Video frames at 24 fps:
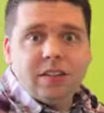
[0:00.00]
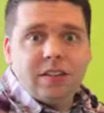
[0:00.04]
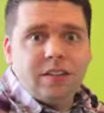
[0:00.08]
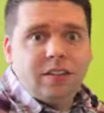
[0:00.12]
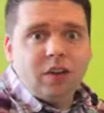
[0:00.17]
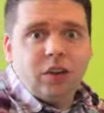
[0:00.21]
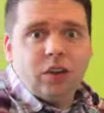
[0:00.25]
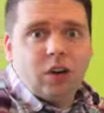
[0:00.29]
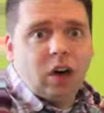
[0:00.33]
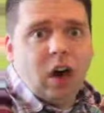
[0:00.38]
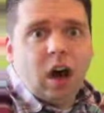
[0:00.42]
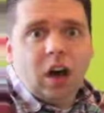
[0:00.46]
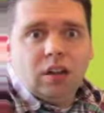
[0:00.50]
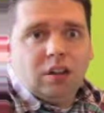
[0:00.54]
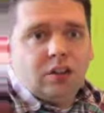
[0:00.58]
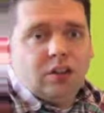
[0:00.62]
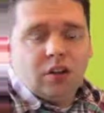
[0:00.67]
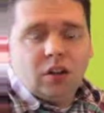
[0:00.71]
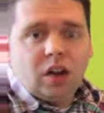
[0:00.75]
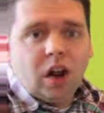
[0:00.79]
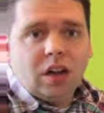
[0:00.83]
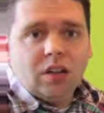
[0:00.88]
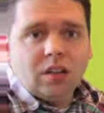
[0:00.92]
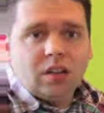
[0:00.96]
to your
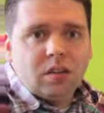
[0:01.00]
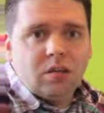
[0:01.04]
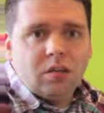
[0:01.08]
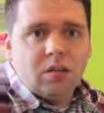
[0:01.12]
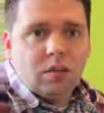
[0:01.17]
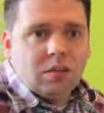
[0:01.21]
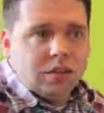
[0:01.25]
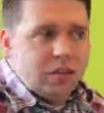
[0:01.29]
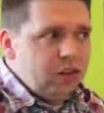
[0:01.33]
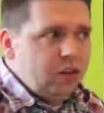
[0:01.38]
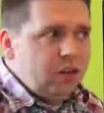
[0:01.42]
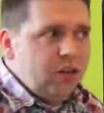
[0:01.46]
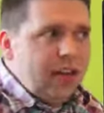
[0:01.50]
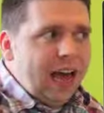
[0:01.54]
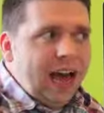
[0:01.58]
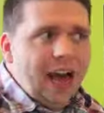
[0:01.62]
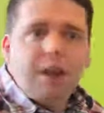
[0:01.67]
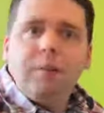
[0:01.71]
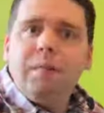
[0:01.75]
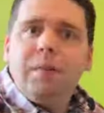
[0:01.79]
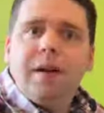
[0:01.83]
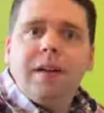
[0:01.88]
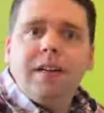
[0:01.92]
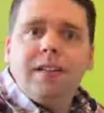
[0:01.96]
customers in your
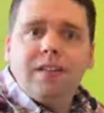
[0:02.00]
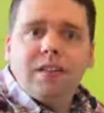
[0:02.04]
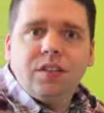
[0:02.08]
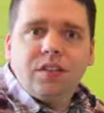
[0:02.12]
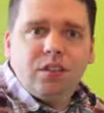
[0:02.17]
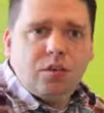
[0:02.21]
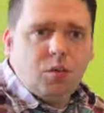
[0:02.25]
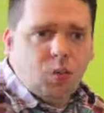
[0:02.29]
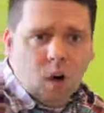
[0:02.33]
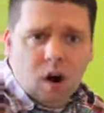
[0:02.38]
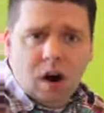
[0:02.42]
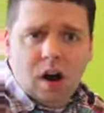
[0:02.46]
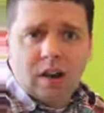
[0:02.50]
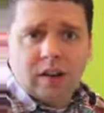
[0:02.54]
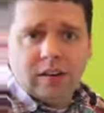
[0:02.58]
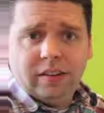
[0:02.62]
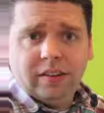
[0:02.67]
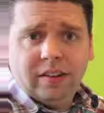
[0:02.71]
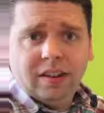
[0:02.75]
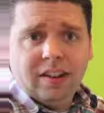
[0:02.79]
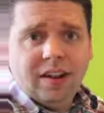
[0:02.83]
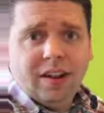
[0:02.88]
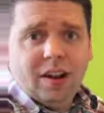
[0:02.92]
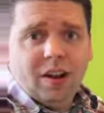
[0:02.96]
database as you want,
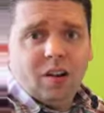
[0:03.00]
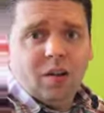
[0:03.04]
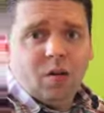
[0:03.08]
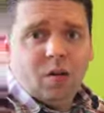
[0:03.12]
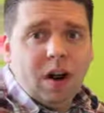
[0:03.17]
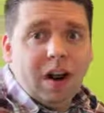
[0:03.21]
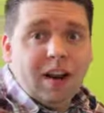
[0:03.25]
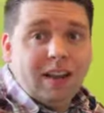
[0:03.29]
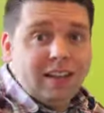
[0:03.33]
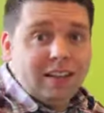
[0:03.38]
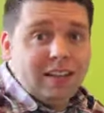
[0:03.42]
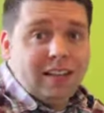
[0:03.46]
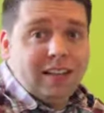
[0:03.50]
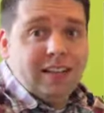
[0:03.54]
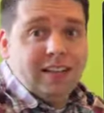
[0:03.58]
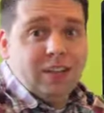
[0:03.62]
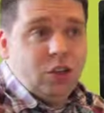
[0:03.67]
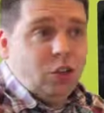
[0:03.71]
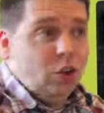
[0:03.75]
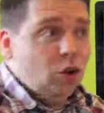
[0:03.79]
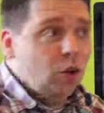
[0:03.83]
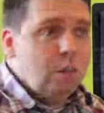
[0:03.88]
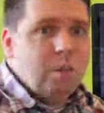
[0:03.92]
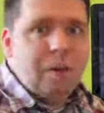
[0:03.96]

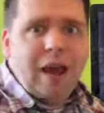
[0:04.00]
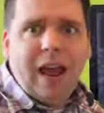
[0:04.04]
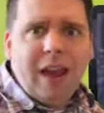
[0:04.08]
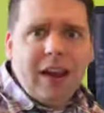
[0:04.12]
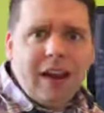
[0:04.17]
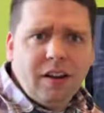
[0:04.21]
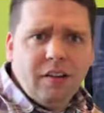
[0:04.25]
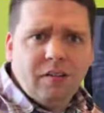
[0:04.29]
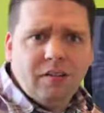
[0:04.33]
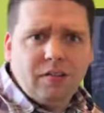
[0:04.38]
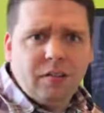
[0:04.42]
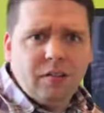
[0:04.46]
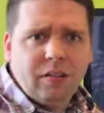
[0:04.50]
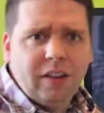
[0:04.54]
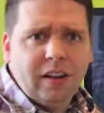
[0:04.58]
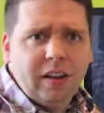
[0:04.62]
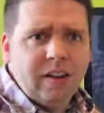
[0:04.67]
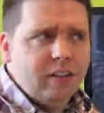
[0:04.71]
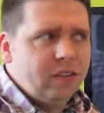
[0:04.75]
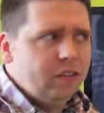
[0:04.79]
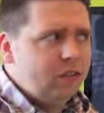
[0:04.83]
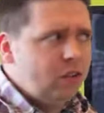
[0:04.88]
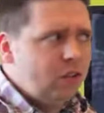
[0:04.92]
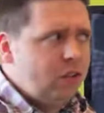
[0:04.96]
right? You're paying for
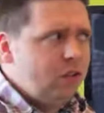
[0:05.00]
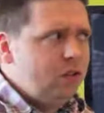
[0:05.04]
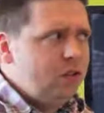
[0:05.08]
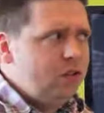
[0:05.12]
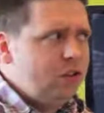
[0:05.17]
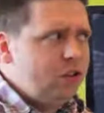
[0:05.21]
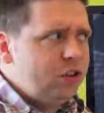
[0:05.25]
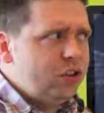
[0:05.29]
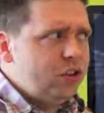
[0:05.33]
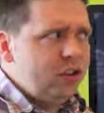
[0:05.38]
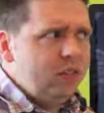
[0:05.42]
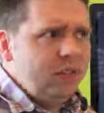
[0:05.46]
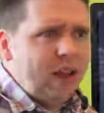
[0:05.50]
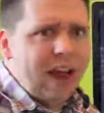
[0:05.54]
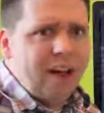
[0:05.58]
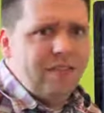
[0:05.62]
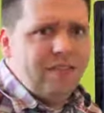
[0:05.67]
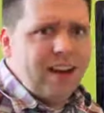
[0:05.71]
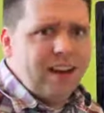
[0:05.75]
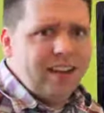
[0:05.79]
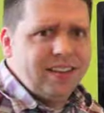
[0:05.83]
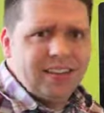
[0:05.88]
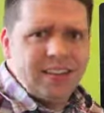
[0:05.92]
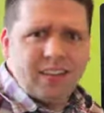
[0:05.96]
this, so you should
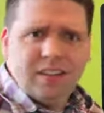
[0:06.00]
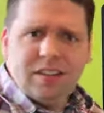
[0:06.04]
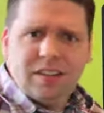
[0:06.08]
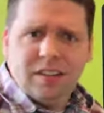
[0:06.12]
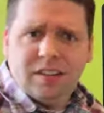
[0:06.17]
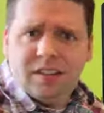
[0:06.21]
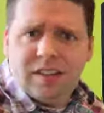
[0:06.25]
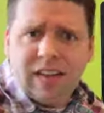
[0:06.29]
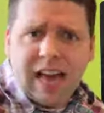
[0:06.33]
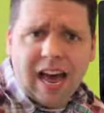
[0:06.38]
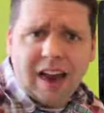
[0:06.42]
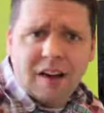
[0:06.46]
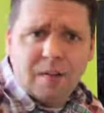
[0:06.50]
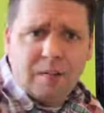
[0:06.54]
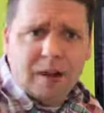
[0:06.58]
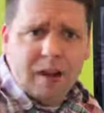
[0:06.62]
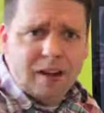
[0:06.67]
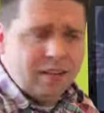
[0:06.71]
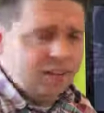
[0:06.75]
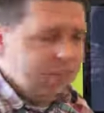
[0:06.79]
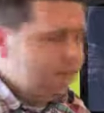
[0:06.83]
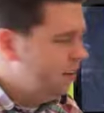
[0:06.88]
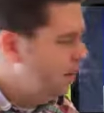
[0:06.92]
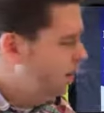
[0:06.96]
have access to the
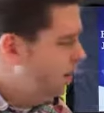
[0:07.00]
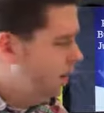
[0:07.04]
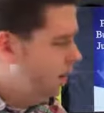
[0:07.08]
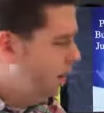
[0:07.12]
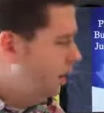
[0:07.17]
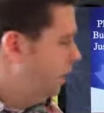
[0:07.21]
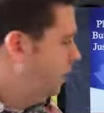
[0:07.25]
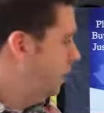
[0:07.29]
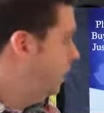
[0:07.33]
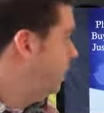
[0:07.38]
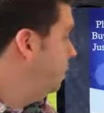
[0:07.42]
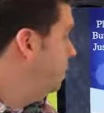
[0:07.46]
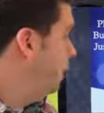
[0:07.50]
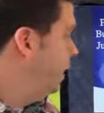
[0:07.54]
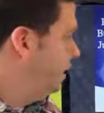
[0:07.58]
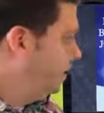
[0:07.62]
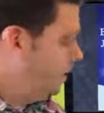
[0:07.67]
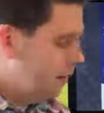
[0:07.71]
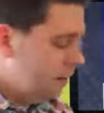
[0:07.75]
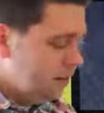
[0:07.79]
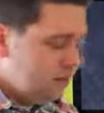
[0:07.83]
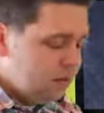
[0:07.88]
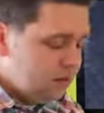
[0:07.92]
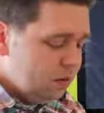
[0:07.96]
database. Doesn't make
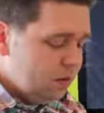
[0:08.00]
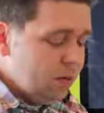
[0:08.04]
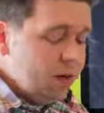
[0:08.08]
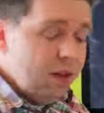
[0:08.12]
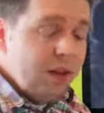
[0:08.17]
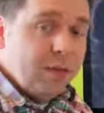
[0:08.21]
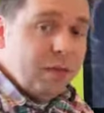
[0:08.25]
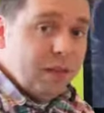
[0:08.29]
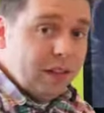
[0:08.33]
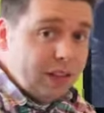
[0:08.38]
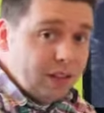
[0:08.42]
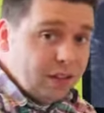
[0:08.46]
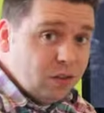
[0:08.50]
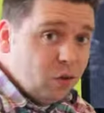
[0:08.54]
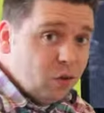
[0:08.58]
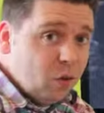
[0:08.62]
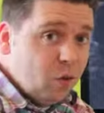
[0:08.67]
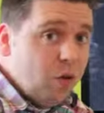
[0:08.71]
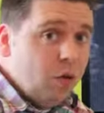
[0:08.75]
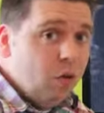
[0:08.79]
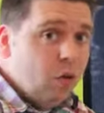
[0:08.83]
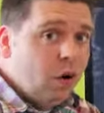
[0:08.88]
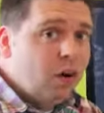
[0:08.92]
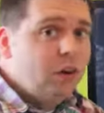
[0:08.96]
sense to me, but that's
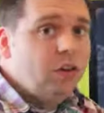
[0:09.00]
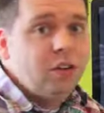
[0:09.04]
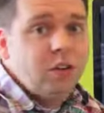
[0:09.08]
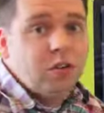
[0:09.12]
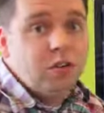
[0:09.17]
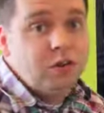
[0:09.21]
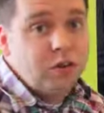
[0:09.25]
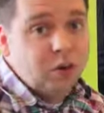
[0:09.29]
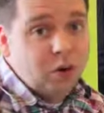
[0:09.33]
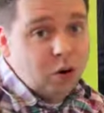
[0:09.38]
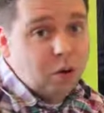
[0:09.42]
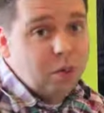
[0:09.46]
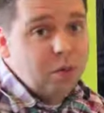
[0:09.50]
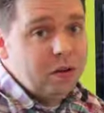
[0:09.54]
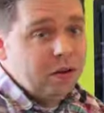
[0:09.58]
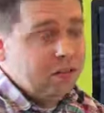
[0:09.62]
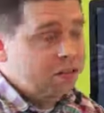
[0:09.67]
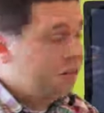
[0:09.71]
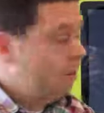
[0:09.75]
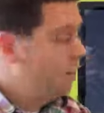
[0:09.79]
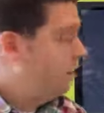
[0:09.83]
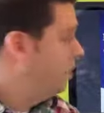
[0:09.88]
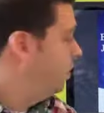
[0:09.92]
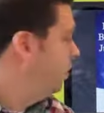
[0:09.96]
what we want to do for your
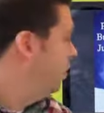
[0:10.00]
business,